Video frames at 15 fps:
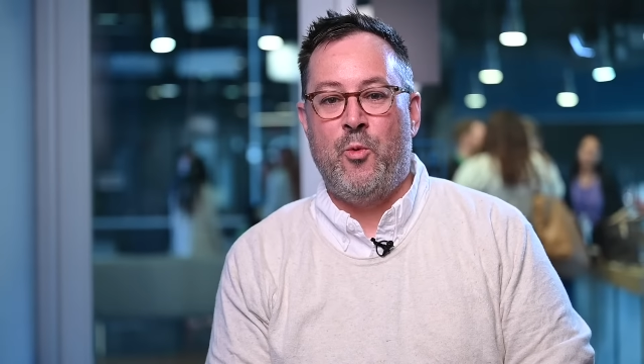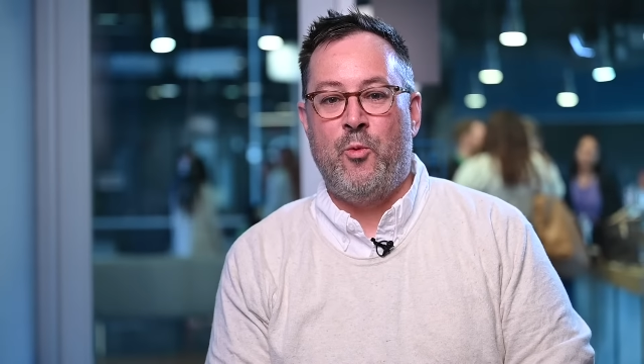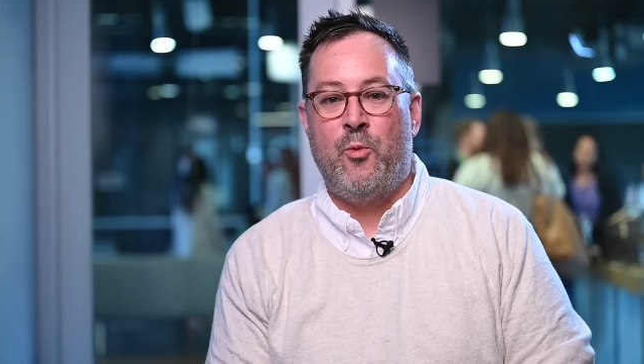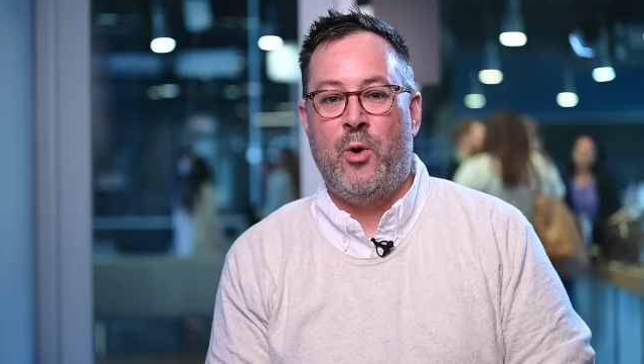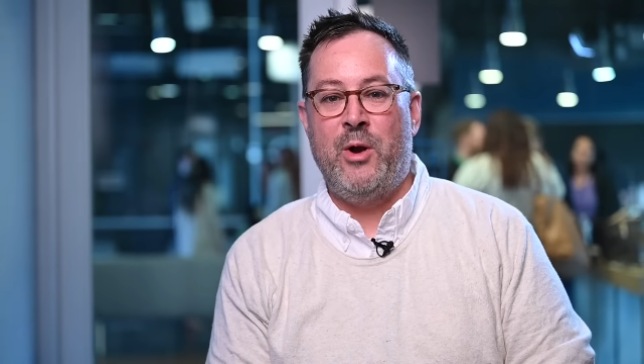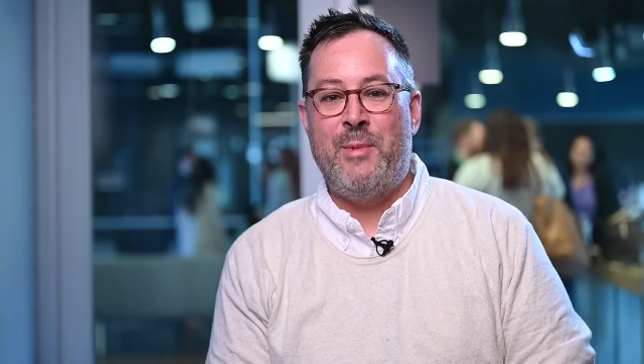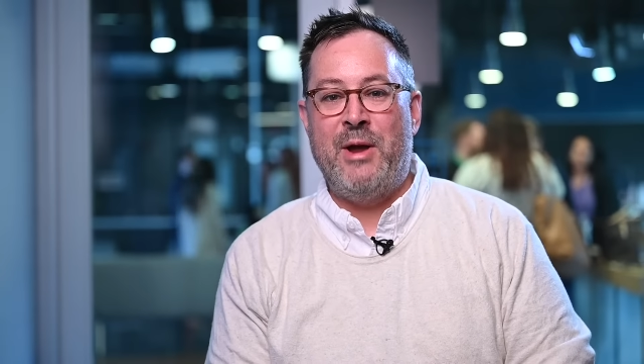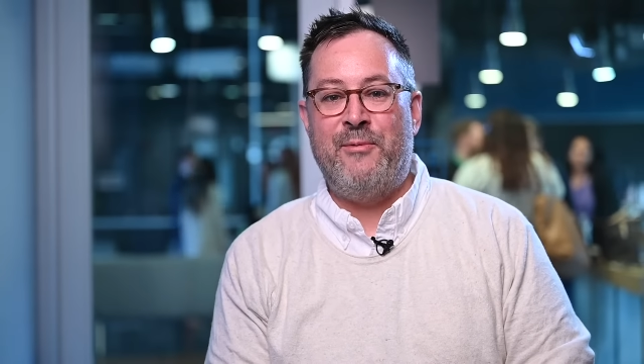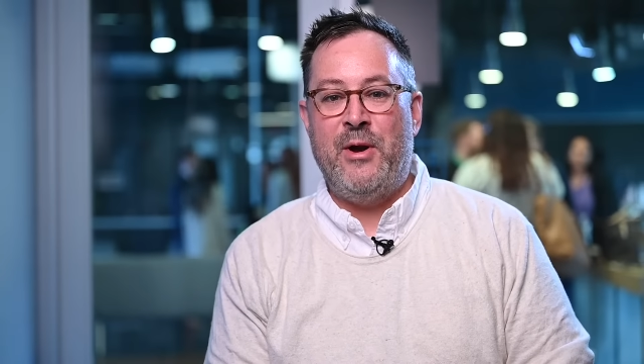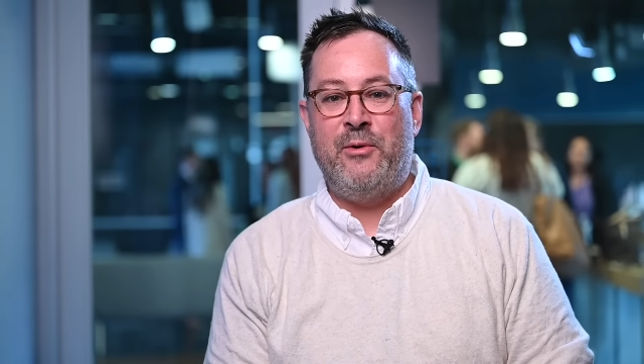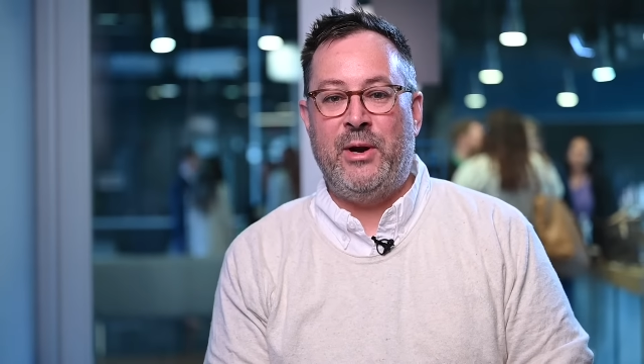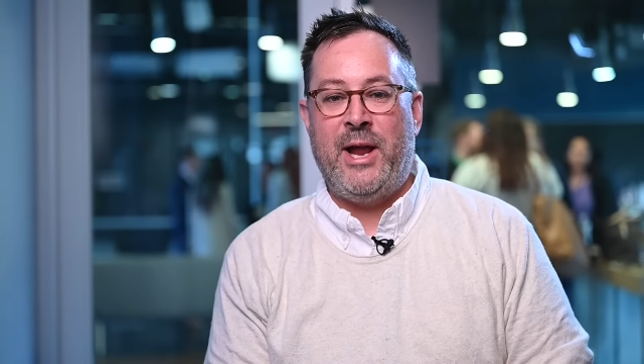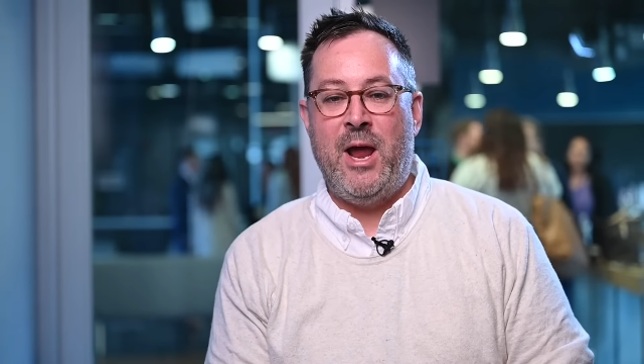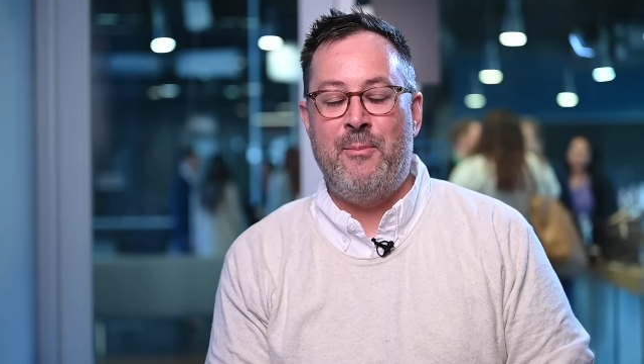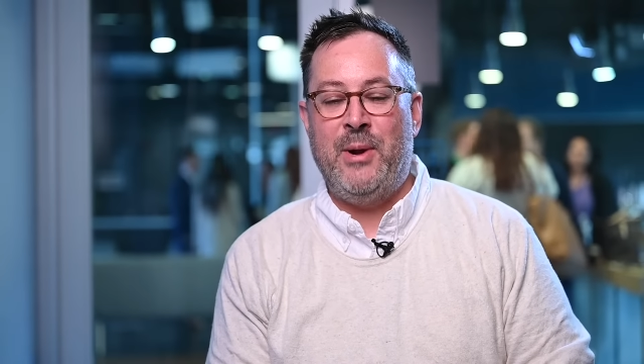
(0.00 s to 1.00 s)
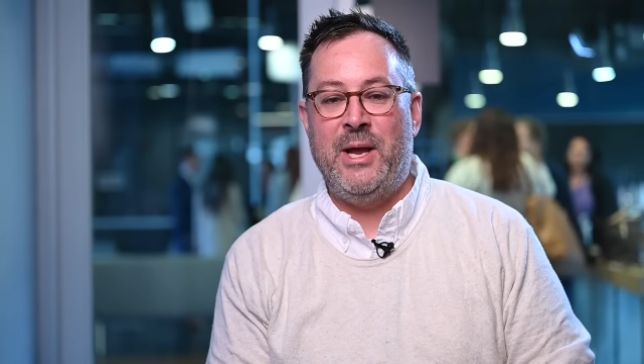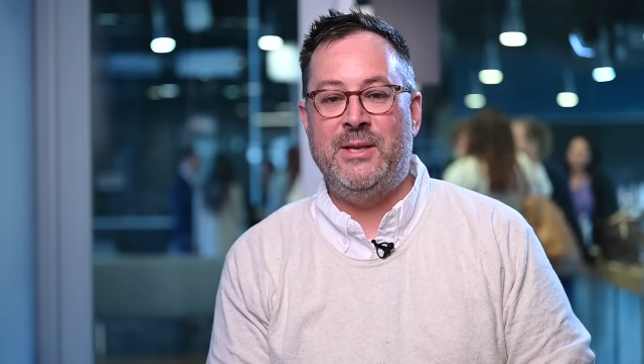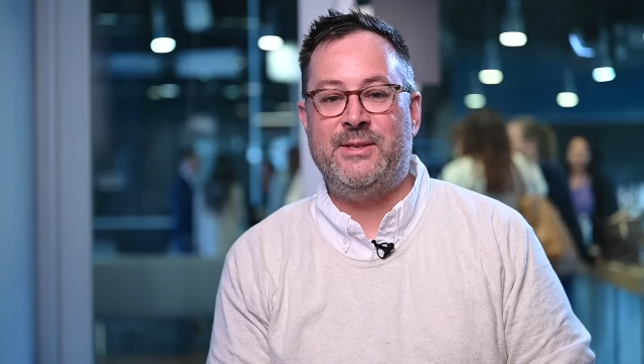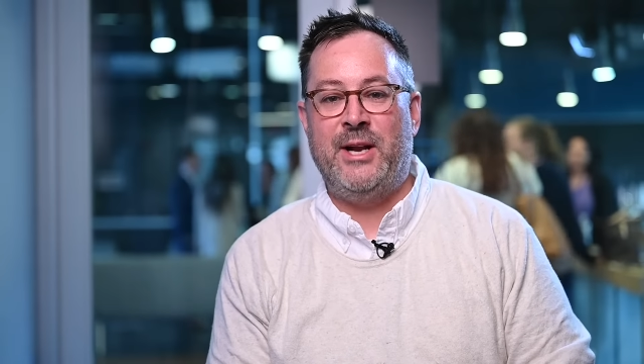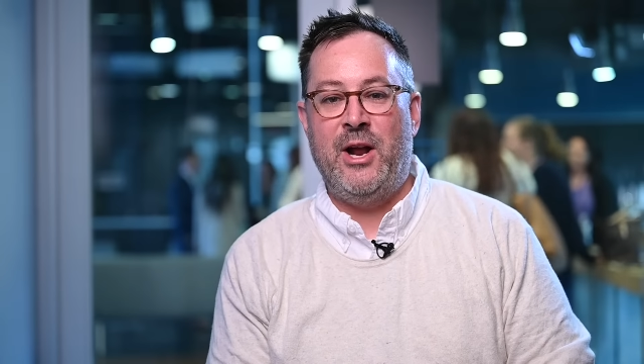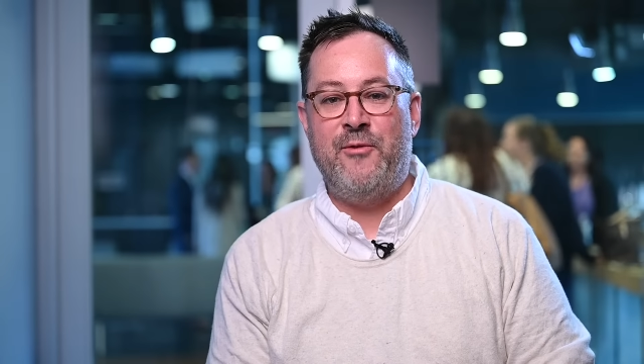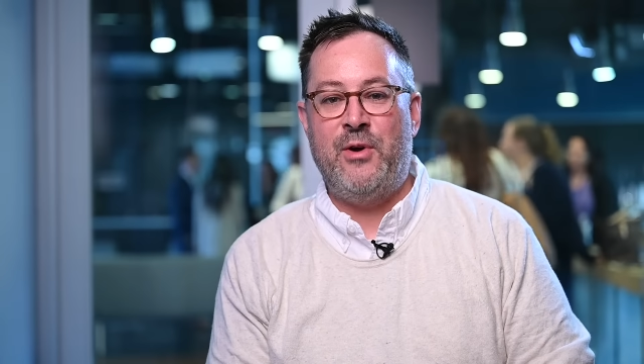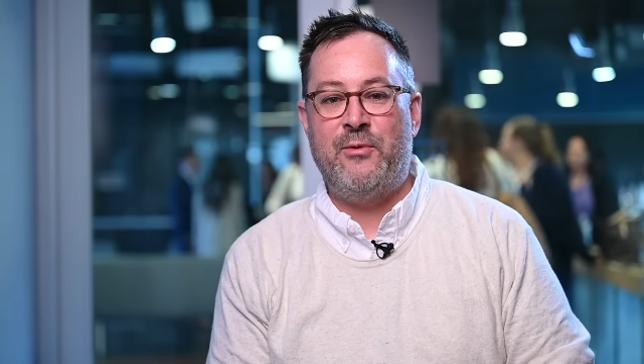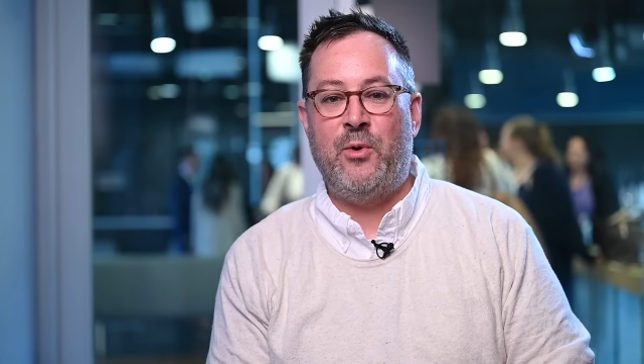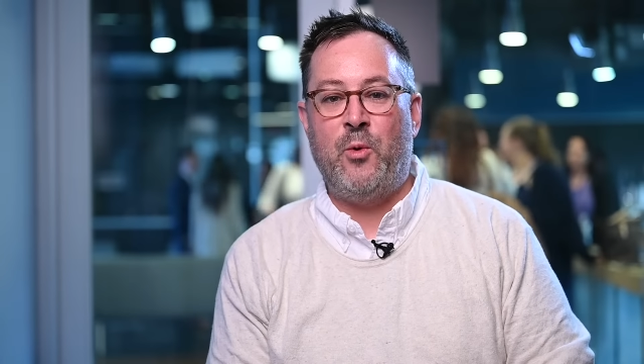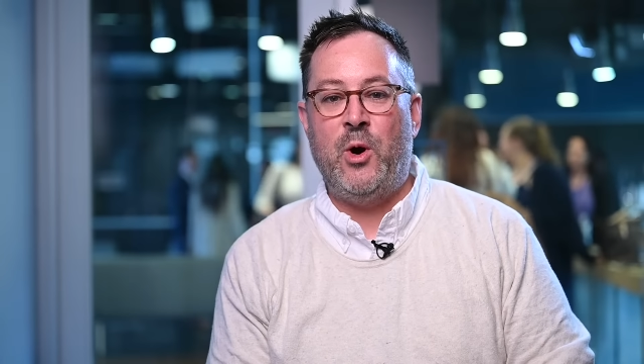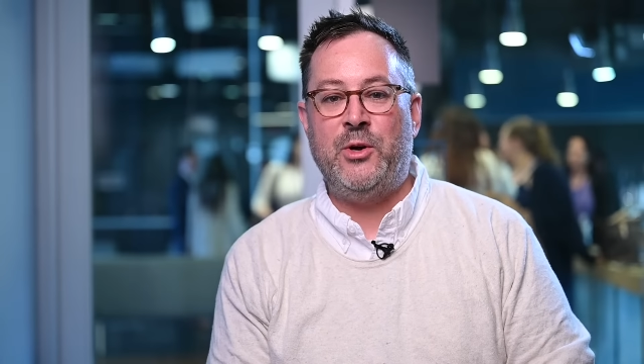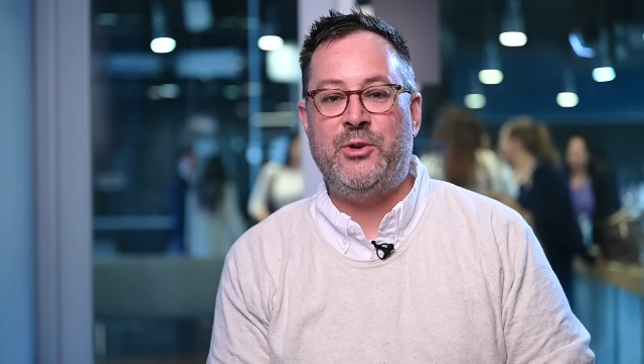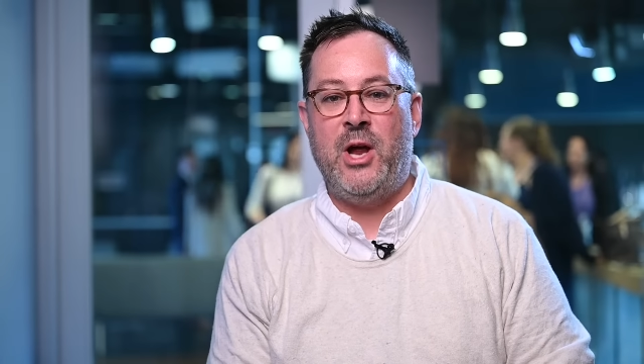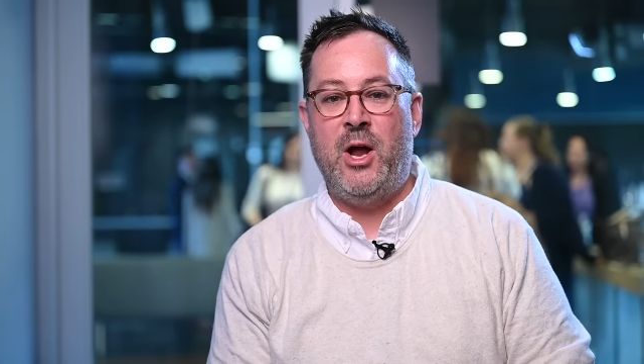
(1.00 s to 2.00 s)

One of my favorite campaigns that I've ever worked